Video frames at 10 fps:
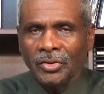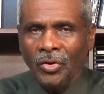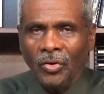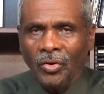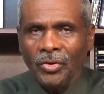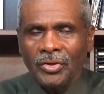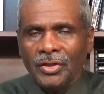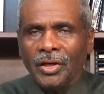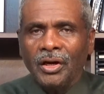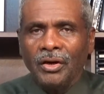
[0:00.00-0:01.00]
the heart
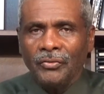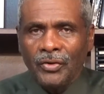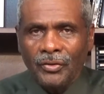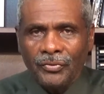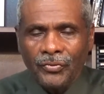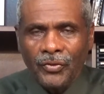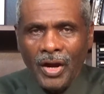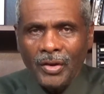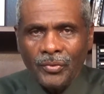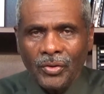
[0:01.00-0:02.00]
of
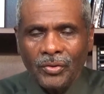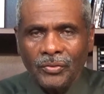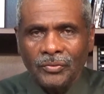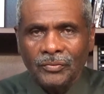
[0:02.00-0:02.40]
Pharaoh.